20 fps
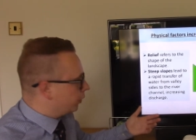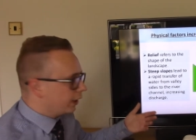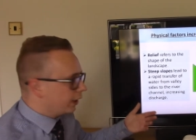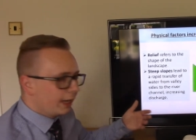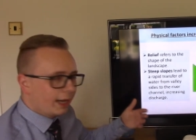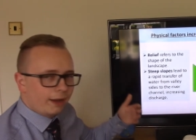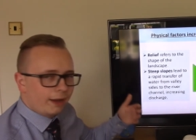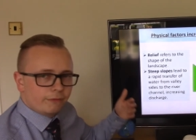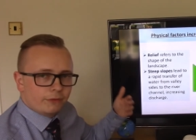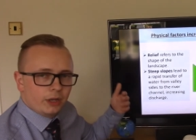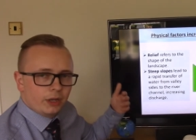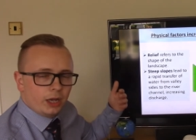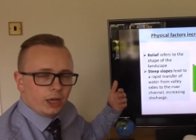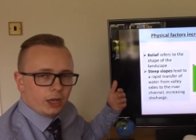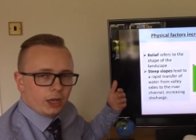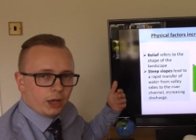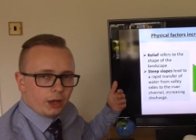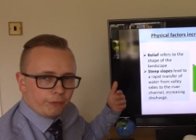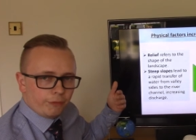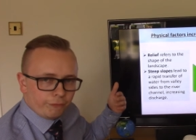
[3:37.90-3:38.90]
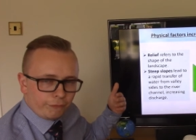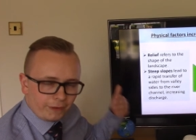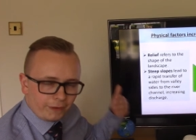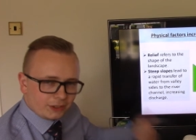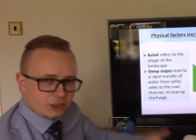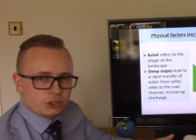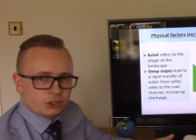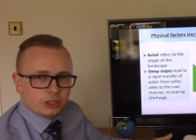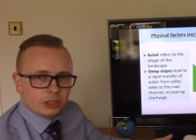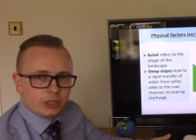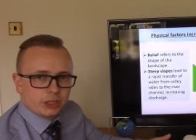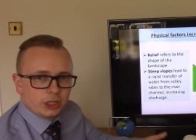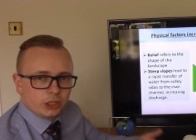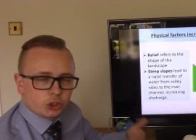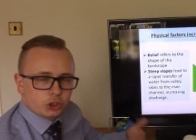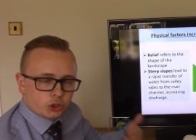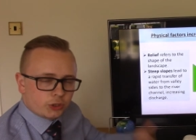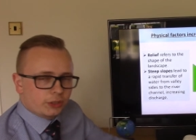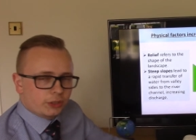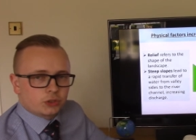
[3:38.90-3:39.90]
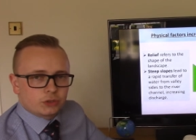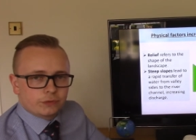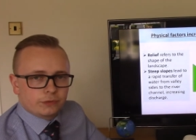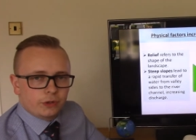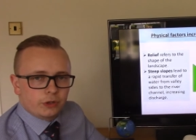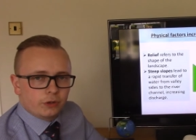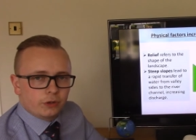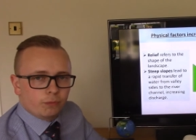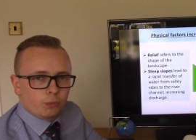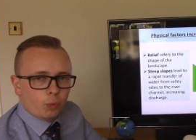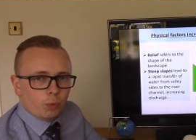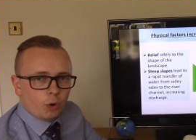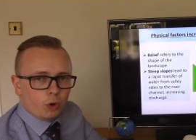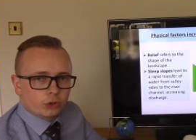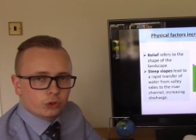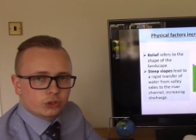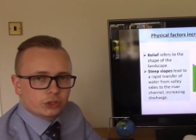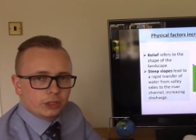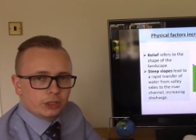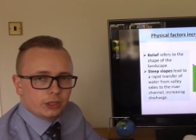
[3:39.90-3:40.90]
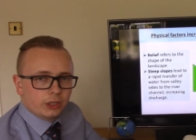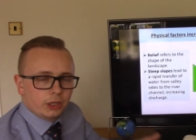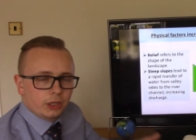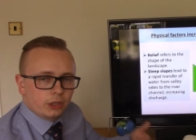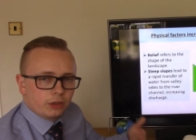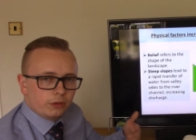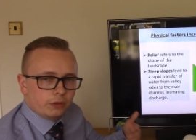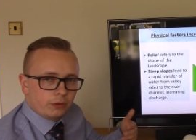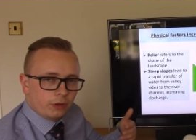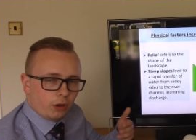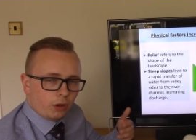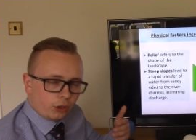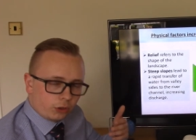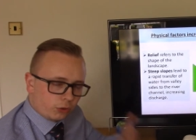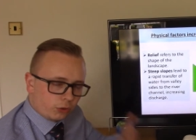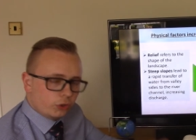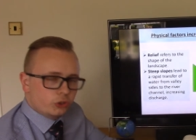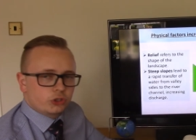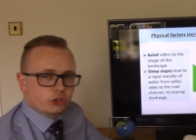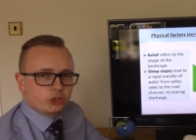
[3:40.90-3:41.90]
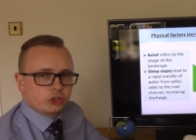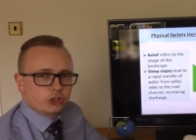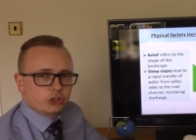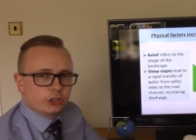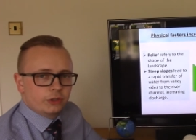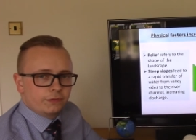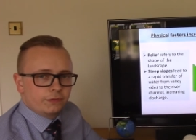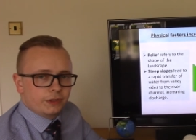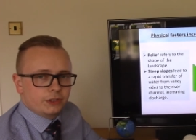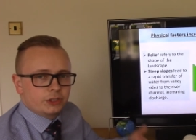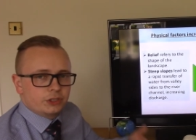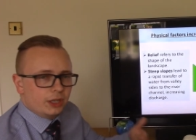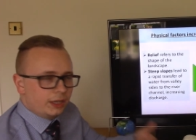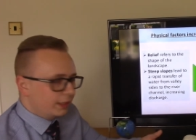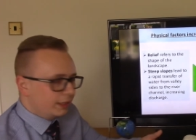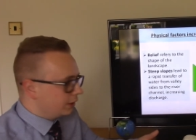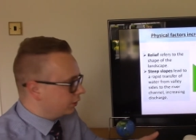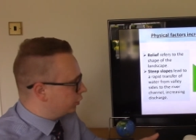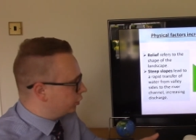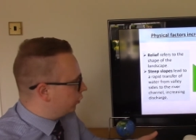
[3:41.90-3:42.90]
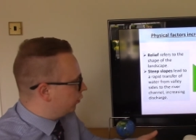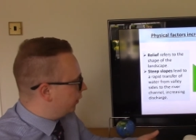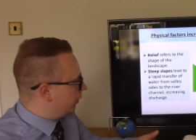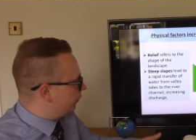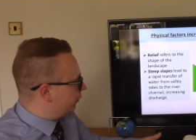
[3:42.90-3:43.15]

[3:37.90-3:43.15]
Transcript: to have a faster transfer of water across the surface and into the river.